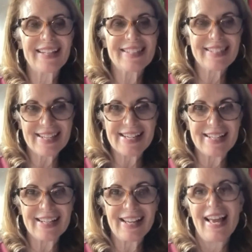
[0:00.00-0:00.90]
that
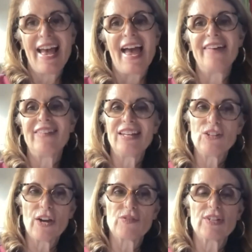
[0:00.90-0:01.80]
scene, and then
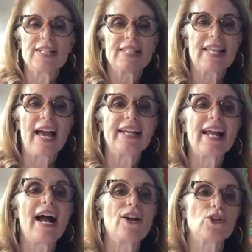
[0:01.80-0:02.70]
you have to decide
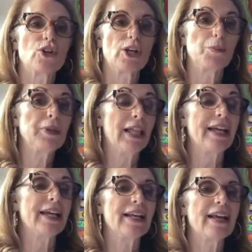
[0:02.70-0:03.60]
how you're going to
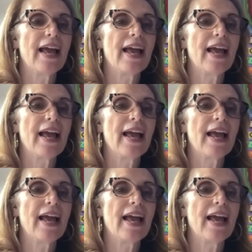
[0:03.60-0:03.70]
play it.